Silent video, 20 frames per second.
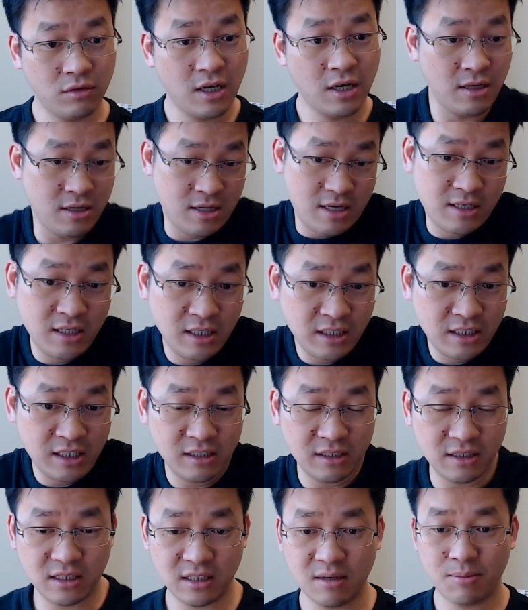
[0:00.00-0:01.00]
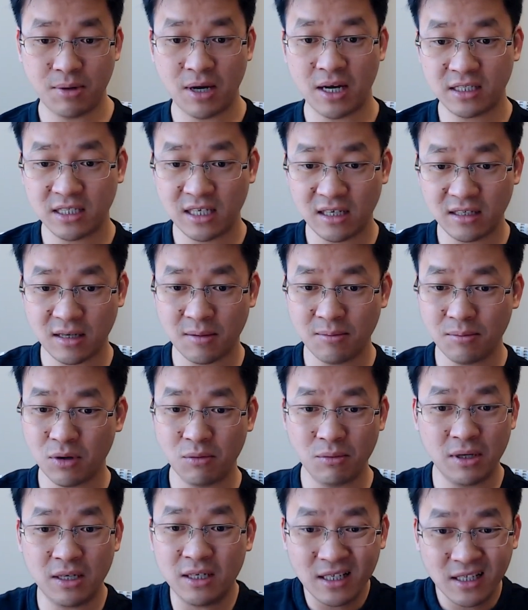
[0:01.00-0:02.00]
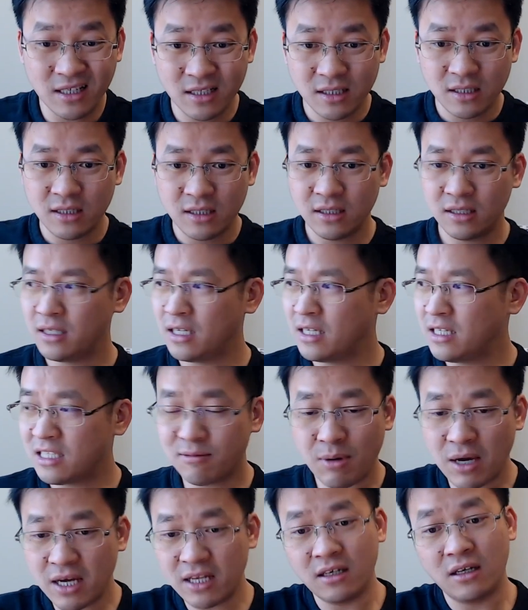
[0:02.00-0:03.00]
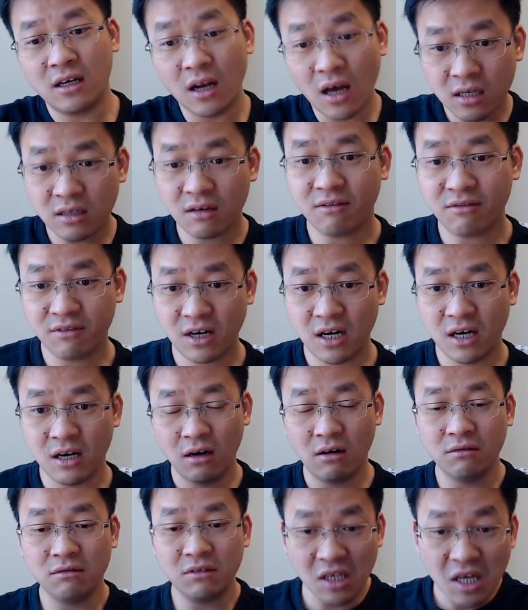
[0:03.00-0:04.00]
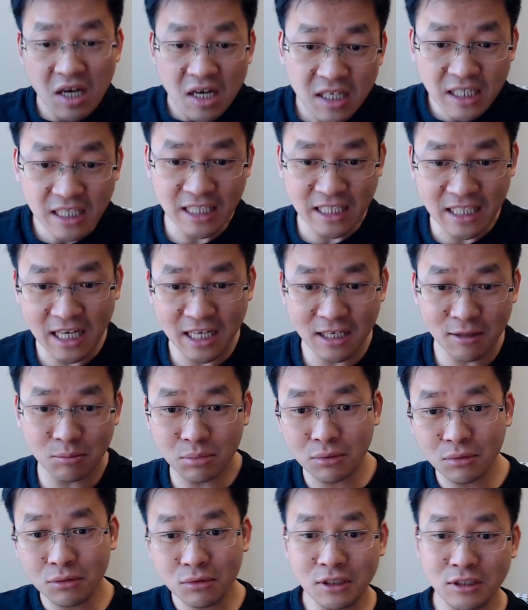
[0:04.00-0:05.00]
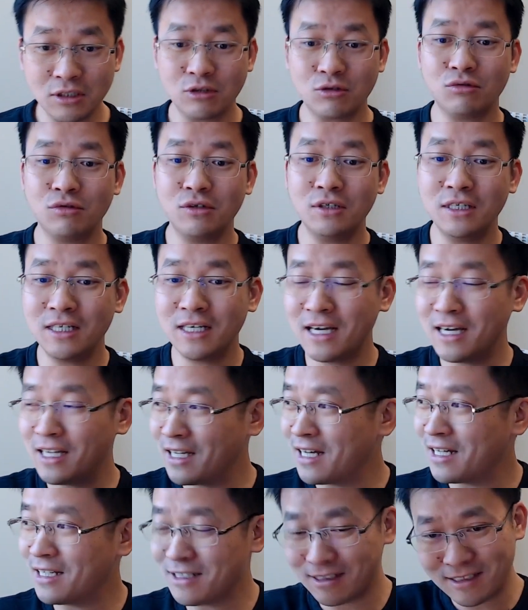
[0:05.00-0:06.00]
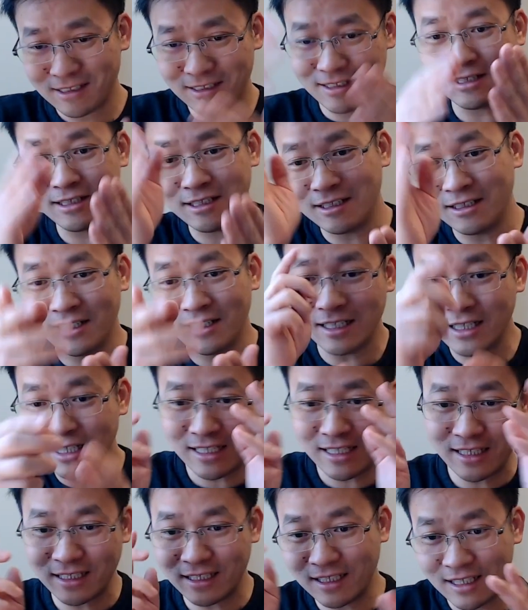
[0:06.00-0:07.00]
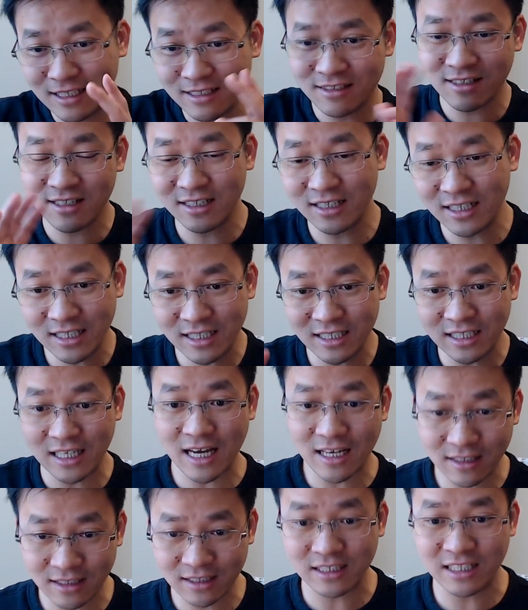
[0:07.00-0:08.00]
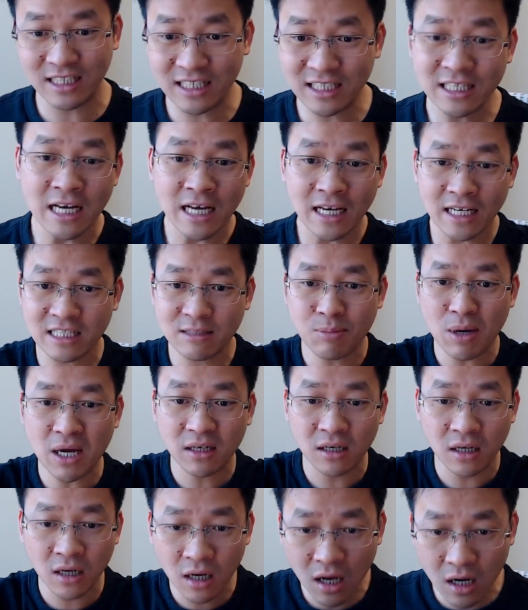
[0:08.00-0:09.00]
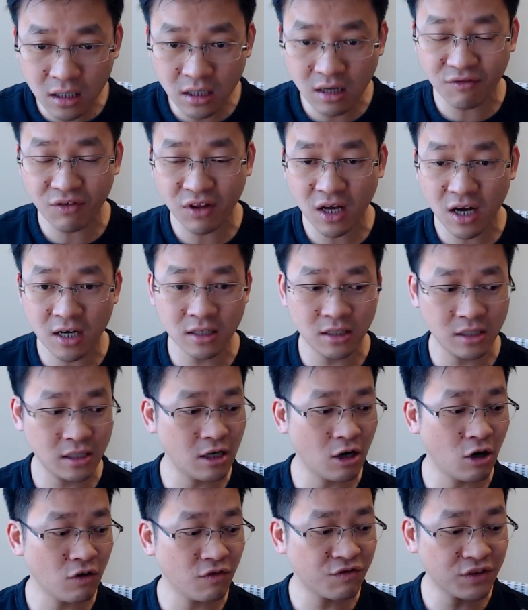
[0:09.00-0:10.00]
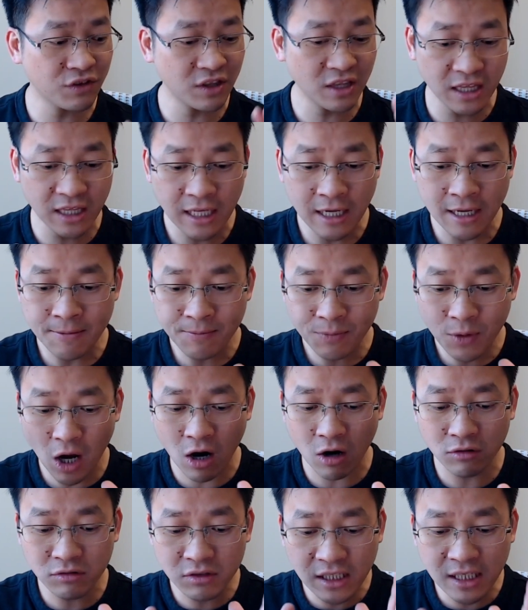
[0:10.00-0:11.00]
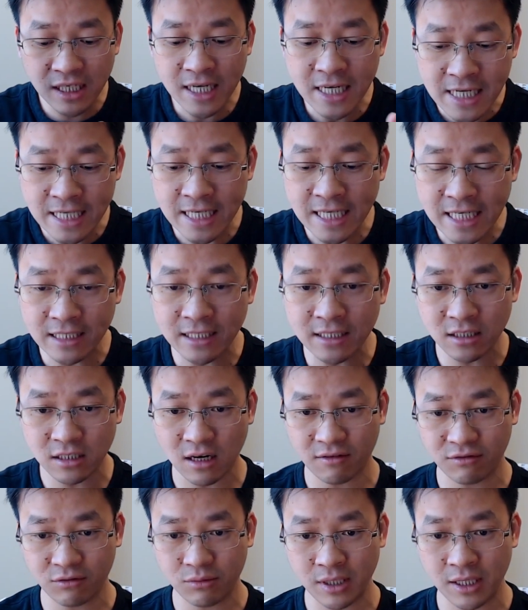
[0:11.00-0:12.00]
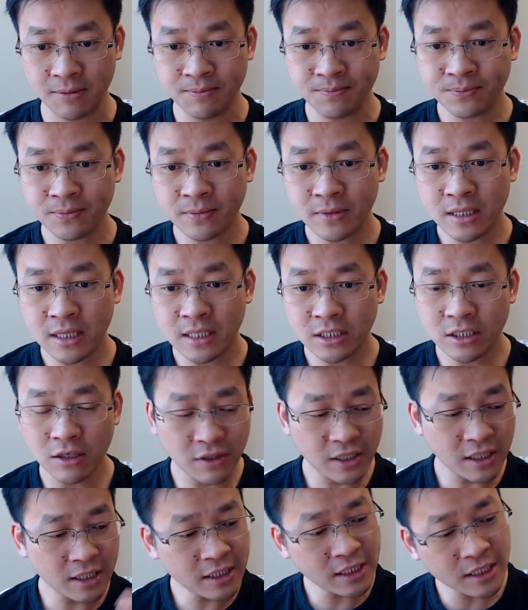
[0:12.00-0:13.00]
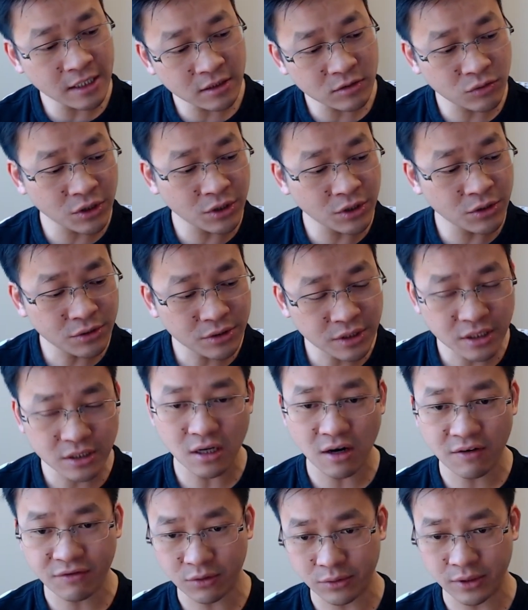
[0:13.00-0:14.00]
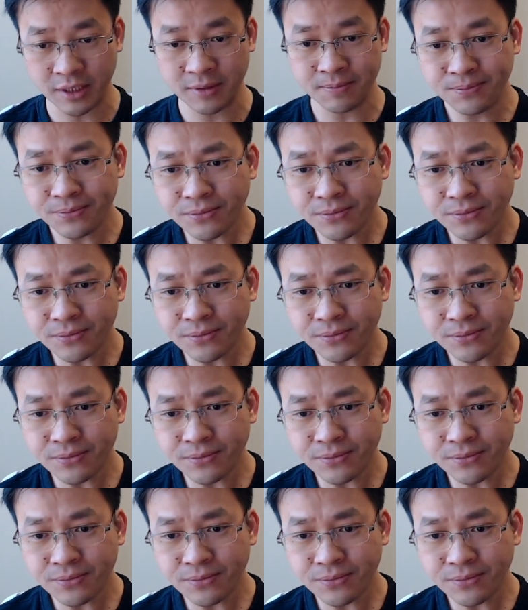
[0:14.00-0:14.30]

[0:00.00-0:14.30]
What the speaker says: right? And LinkedIn is the best example, but they spend a lot of time on learning that a boolean string and that a certain click, this click, that click. They spend a lot of time of on learning the software. So then the recruiting software